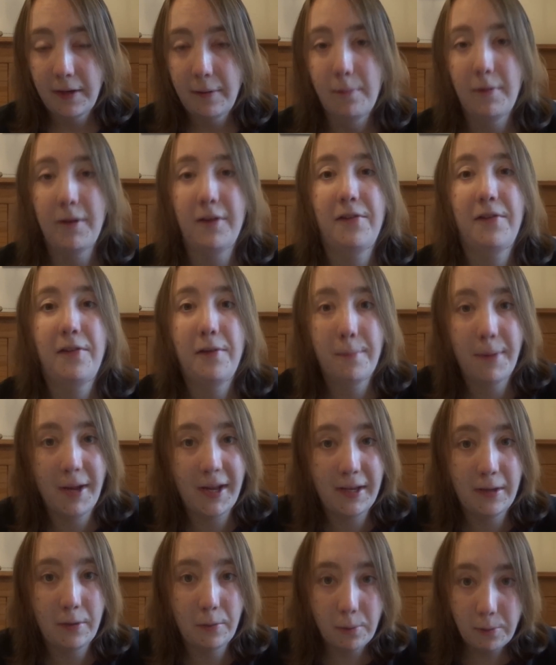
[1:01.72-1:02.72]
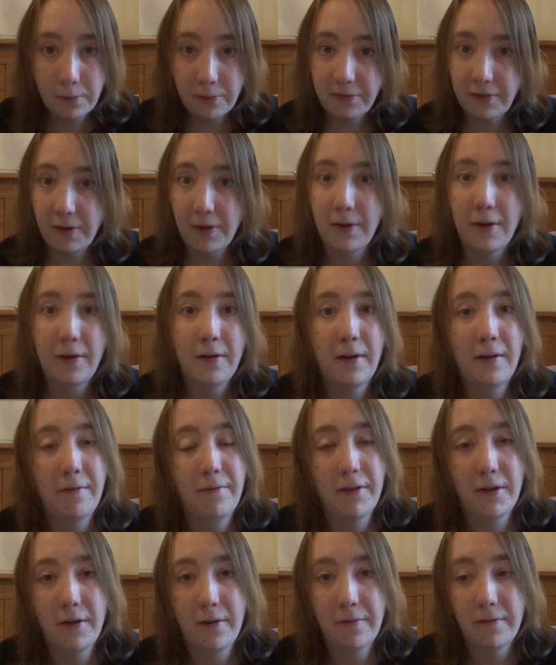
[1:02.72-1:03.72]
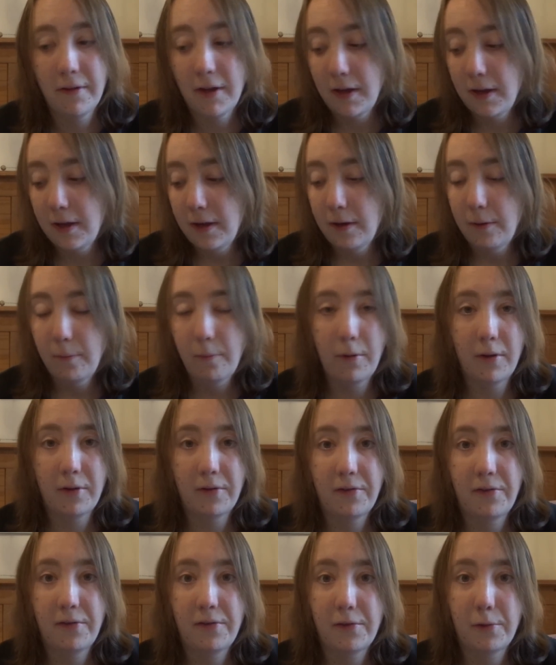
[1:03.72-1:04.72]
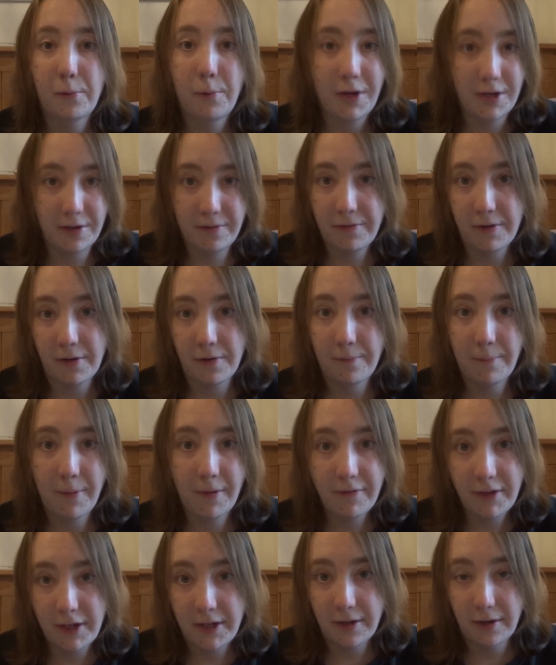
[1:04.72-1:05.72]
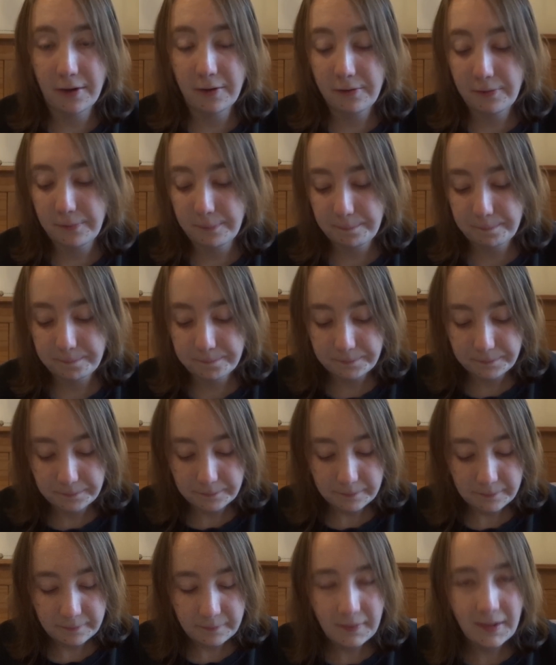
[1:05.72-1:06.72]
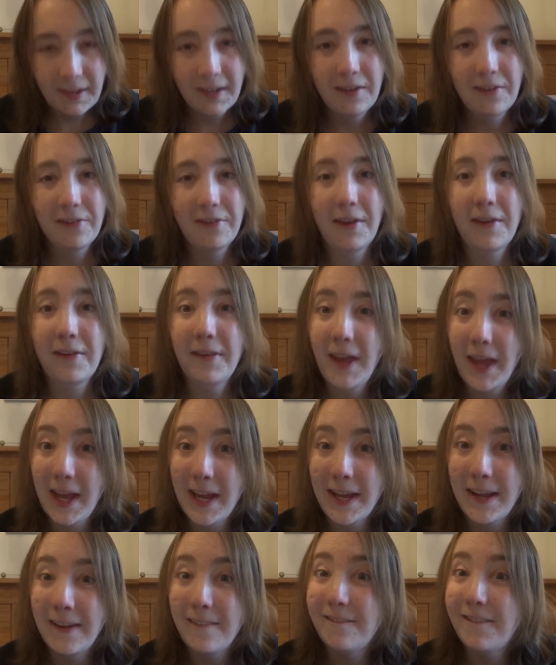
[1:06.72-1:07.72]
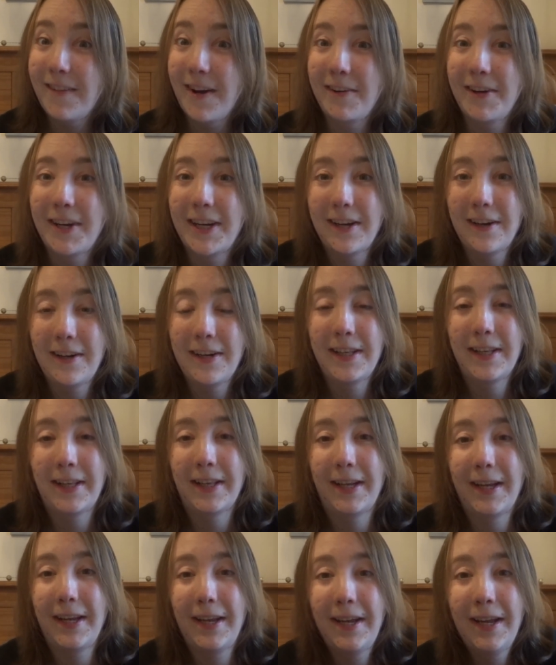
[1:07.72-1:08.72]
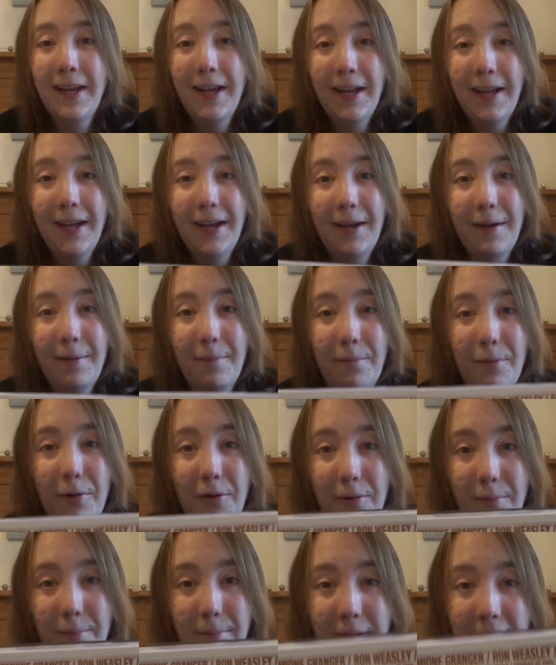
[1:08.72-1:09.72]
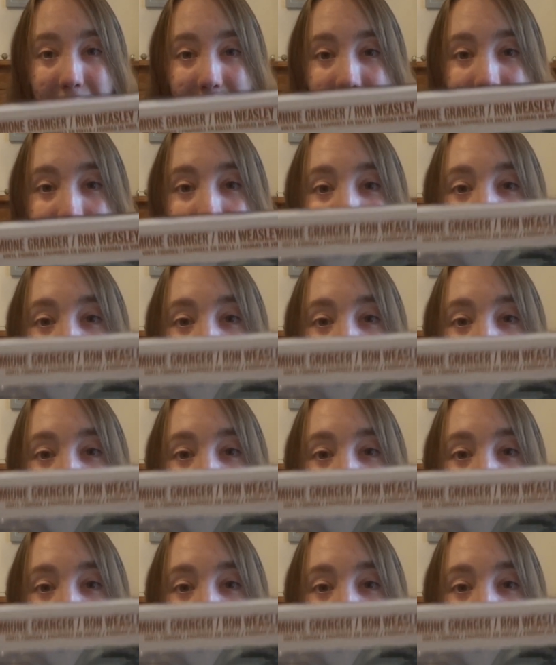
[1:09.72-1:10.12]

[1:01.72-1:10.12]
which you may also know if you've watched quite a few of my videos. So they very kindly bought me